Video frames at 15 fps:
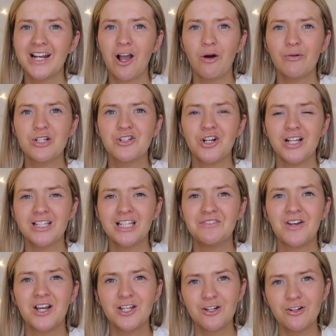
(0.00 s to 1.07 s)
I always try and
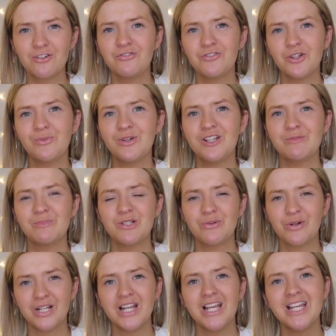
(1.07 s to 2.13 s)
leave it a good few weeks
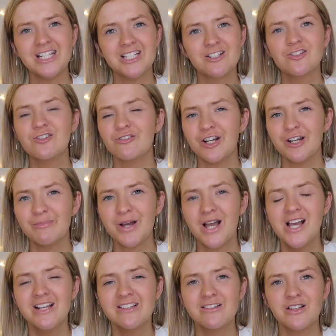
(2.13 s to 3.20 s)
between each trip
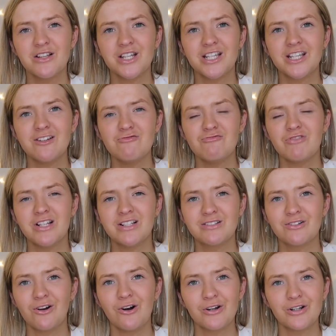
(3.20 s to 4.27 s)
so that they can
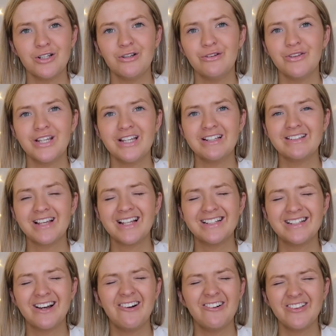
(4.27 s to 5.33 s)
restock new things
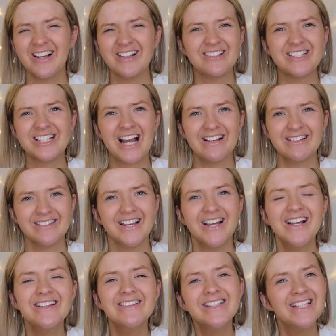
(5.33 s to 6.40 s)
and all that jazz.
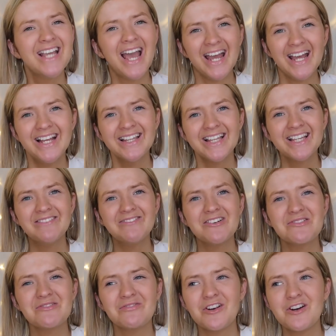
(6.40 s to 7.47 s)
So yeah, thank you
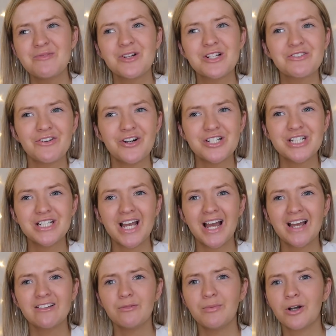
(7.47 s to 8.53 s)
very, very much for watching,
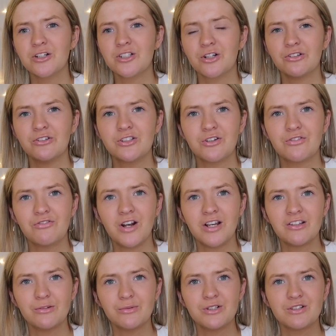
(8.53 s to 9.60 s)
guys. Oh my gosh, I got such a
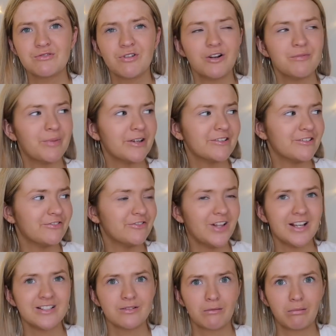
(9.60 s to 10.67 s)
fright. Someone just ran past the
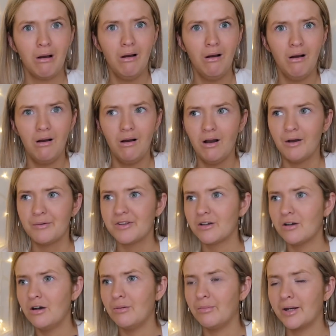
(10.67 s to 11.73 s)
flat. I was like,
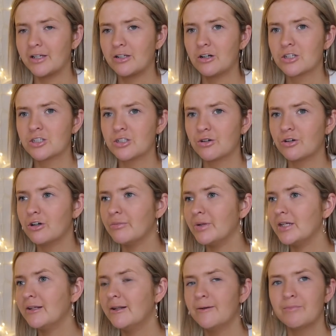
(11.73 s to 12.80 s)
oh my gosh, don't come
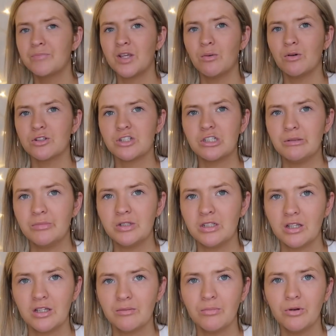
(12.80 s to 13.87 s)
in. I watch too many
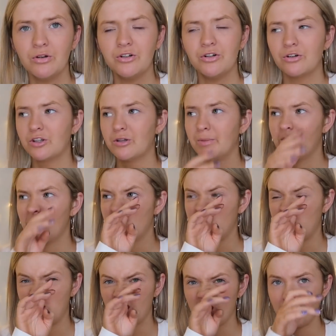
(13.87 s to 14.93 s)
like murder
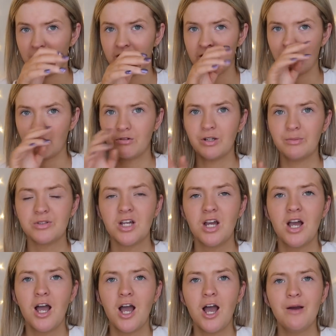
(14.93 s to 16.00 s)
documentaries, that's why I get creeped.
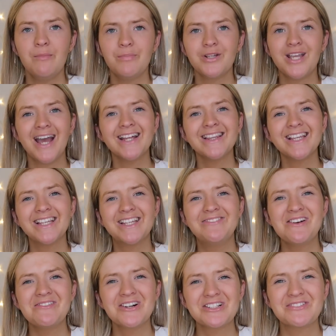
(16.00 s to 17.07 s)
But yeah, thank you
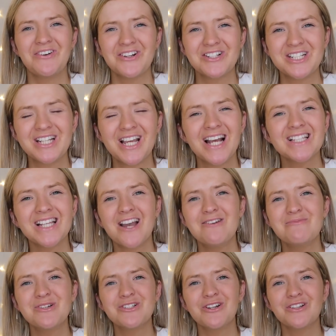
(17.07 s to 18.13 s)
very much for watching, guys. I
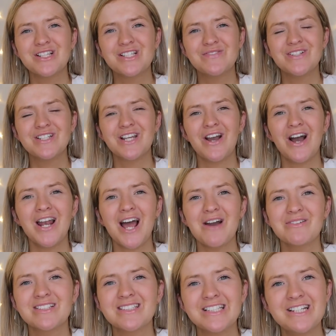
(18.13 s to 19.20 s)
hope you enjoyed this video and I
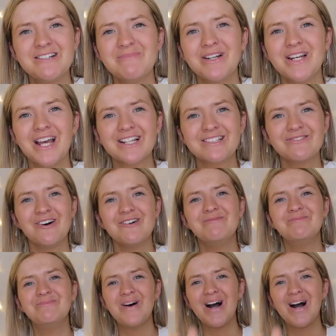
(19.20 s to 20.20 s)
will see you in my next one.